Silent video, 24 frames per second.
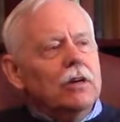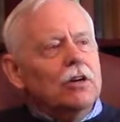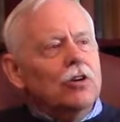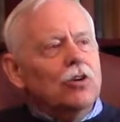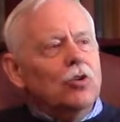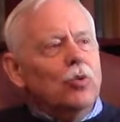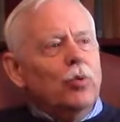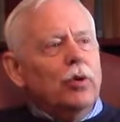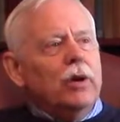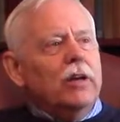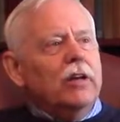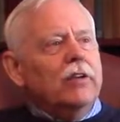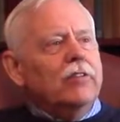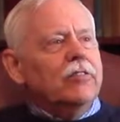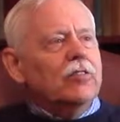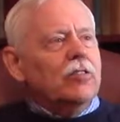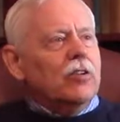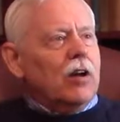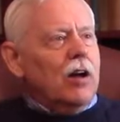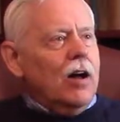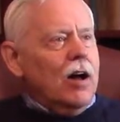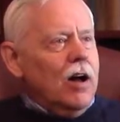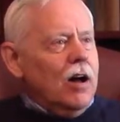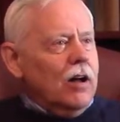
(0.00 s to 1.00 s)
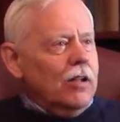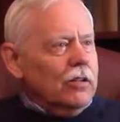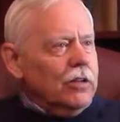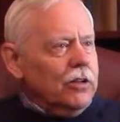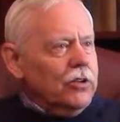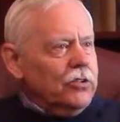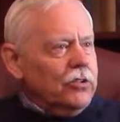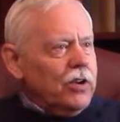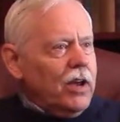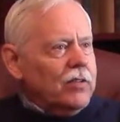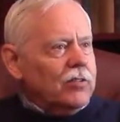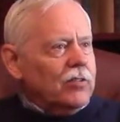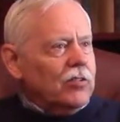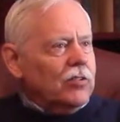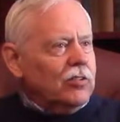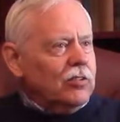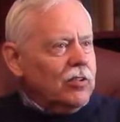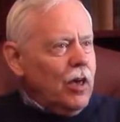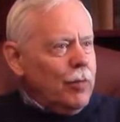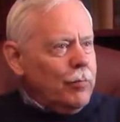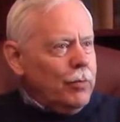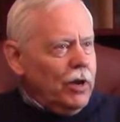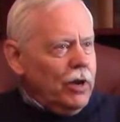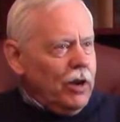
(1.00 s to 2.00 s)
Queens College as a
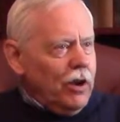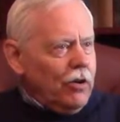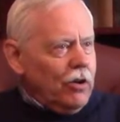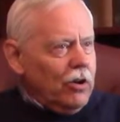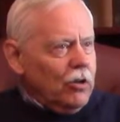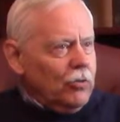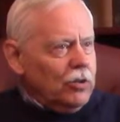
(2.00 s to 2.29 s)
seminary,